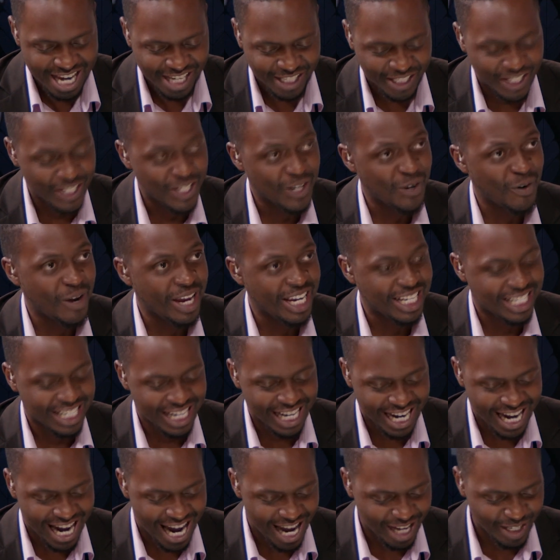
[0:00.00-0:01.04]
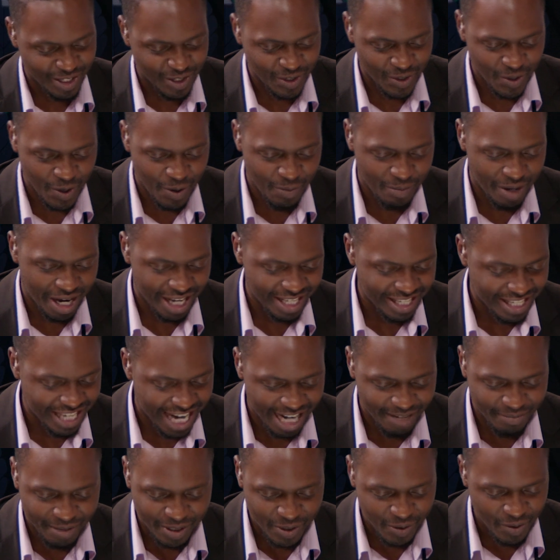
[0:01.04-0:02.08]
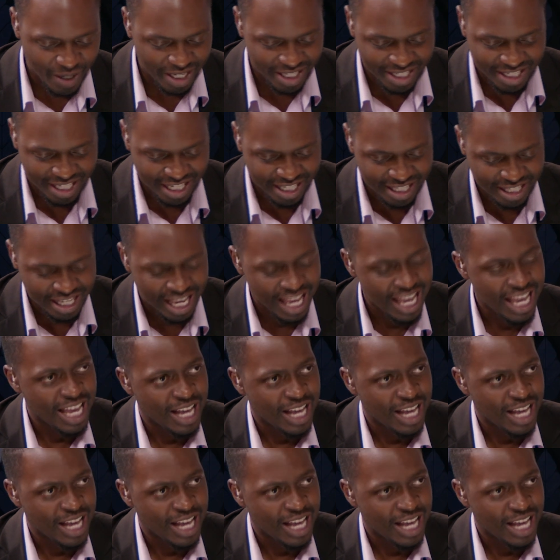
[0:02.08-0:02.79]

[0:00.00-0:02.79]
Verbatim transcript: generating custom assignment questions.